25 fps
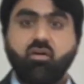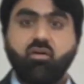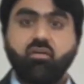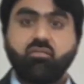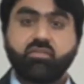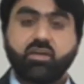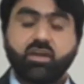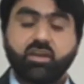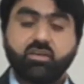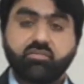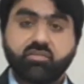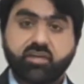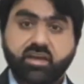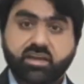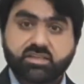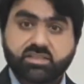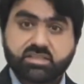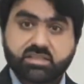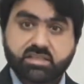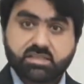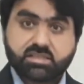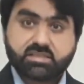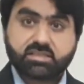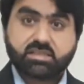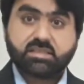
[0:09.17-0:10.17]
of
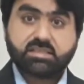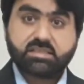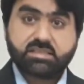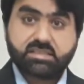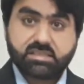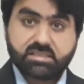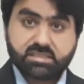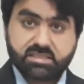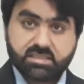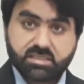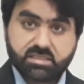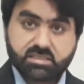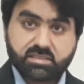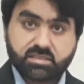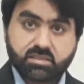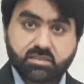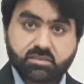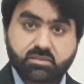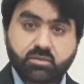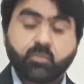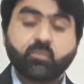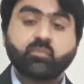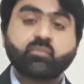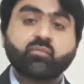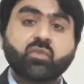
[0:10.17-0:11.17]
infectious diseases.